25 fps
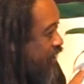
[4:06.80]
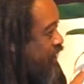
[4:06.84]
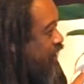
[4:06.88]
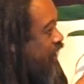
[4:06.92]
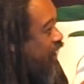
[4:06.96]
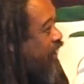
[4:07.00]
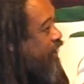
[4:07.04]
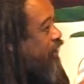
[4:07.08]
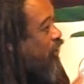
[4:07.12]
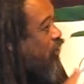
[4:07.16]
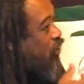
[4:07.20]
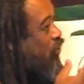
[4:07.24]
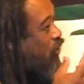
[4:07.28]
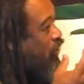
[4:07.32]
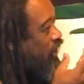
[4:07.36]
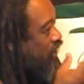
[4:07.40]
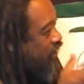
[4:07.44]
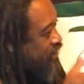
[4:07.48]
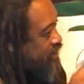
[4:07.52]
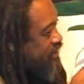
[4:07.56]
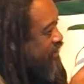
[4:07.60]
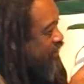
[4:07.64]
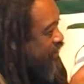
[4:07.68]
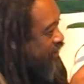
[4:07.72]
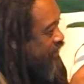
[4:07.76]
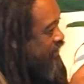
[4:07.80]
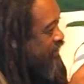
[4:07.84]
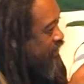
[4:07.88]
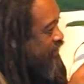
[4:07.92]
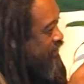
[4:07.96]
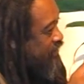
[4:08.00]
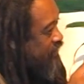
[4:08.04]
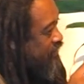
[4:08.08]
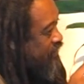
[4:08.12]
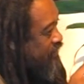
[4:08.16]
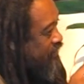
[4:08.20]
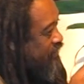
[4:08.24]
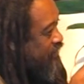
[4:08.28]
And a quality
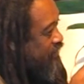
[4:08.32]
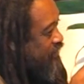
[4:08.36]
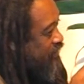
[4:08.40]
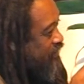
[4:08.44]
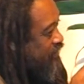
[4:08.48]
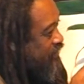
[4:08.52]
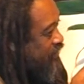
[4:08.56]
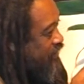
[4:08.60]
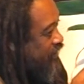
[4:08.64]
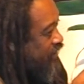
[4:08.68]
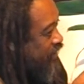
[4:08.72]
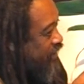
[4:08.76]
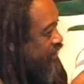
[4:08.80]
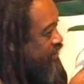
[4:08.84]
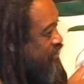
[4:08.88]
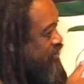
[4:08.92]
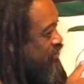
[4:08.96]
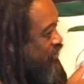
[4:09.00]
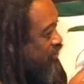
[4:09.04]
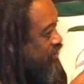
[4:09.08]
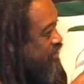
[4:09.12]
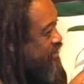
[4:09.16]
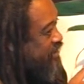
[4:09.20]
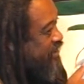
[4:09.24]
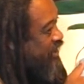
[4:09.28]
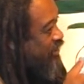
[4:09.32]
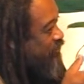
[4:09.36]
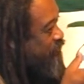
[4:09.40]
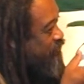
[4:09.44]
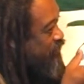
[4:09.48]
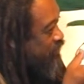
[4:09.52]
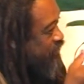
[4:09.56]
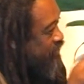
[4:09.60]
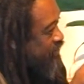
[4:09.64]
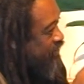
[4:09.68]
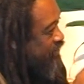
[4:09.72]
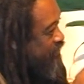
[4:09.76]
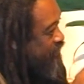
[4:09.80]
is not
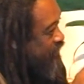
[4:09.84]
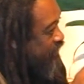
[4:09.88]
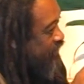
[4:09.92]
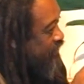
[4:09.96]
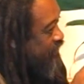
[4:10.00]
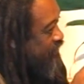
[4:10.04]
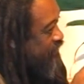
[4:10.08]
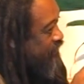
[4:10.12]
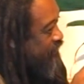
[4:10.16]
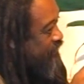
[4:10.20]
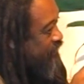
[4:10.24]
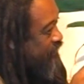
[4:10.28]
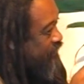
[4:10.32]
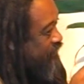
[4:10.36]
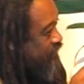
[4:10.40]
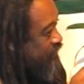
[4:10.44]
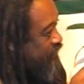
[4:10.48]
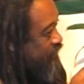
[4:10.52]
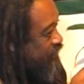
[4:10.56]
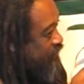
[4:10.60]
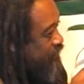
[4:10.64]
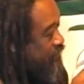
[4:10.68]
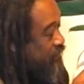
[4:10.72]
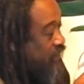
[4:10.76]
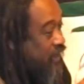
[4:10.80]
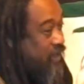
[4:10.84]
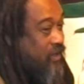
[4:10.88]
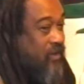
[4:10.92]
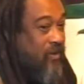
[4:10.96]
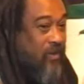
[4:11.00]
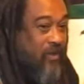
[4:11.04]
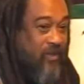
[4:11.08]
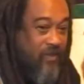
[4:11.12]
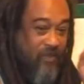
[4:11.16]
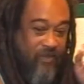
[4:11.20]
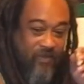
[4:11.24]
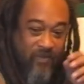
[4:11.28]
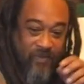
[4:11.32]
self-perceiving. My
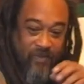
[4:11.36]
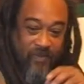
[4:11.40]
God.